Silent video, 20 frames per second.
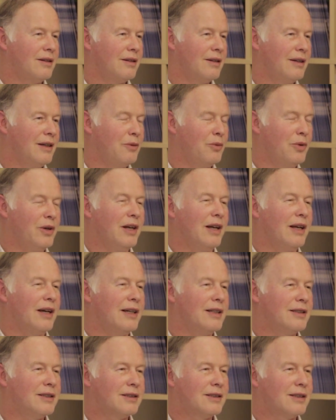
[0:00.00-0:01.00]
he
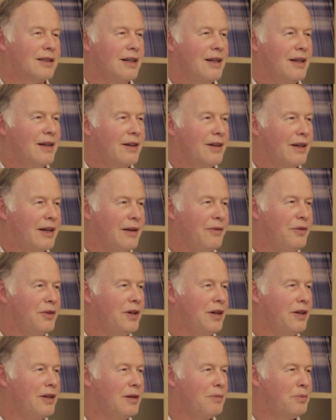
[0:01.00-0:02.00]
realized that even
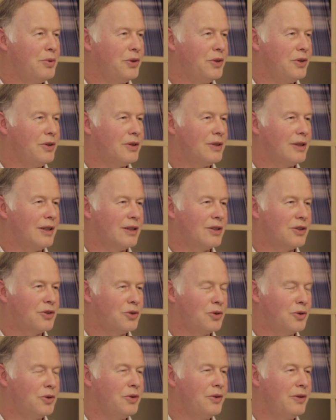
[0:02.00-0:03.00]
though they produced
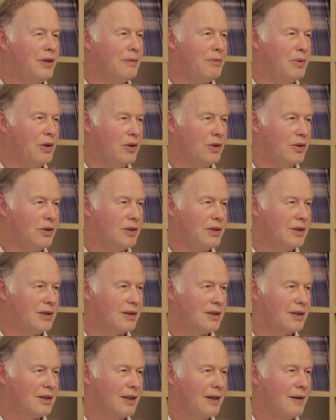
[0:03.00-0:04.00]
extraordinary
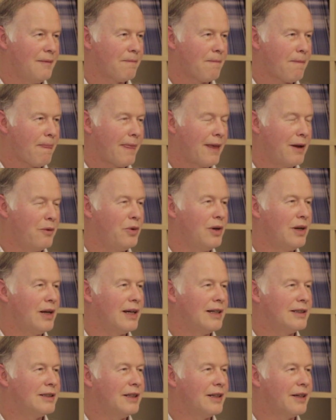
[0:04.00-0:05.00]
boats, he
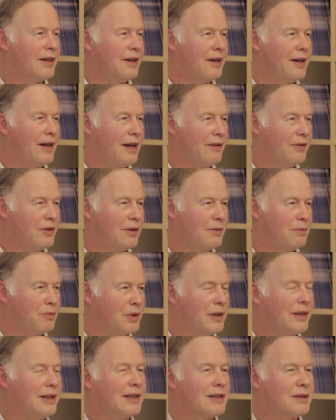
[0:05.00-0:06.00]
realized he could never
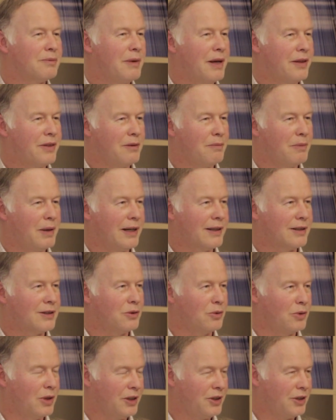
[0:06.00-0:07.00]
bring this method back
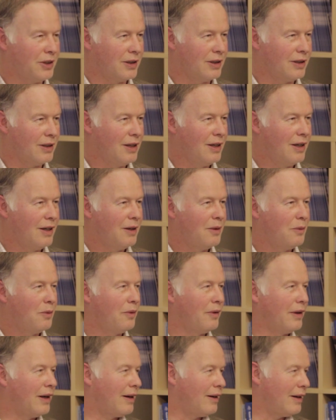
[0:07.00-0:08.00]
to Russia
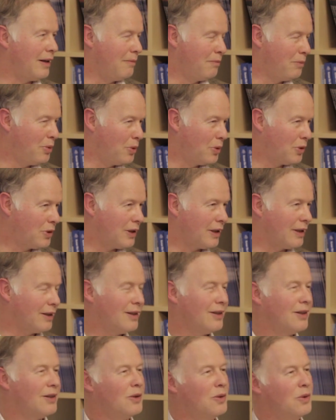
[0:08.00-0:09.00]
without
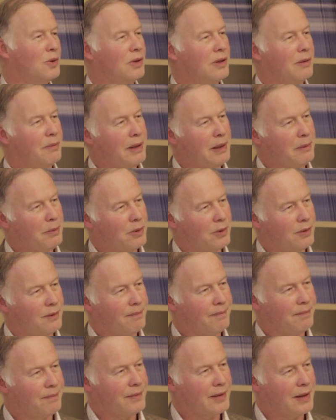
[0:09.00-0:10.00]
importing all the people.
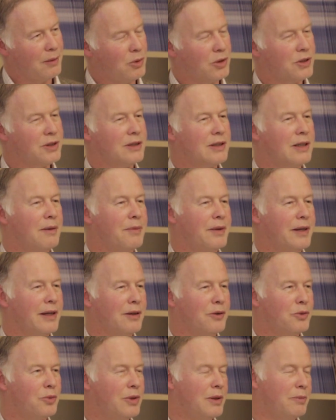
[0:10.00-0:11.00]
It wasn't something
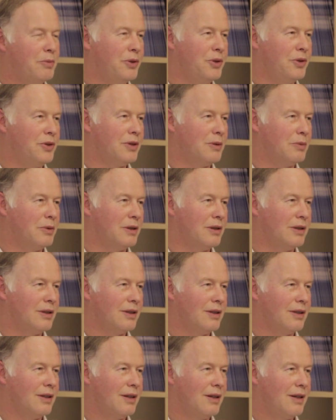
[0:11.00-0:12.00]
that's reproducible.
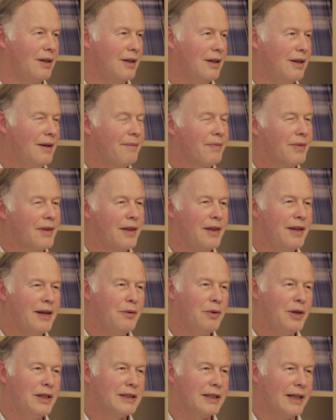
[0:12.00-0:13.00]
And then he
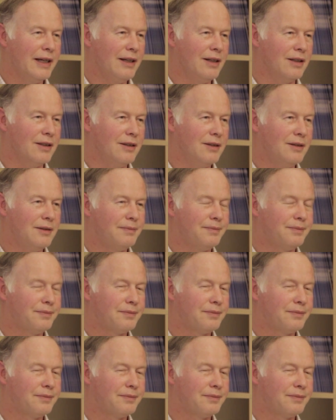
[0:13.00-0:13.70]
went to England